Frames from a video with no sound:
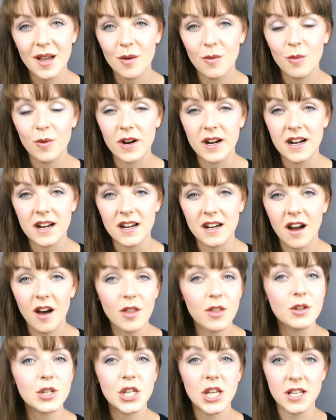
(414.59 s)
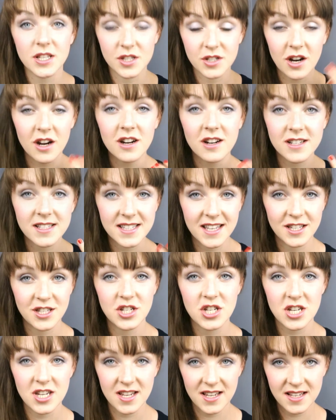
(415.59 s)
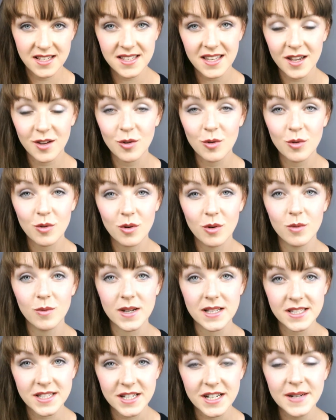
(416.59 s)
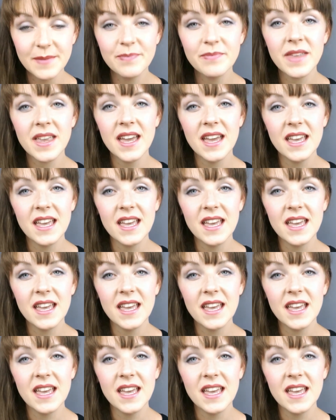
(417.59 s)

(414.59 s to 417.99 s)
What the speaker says: where although she has darker skin, she is a cool winter.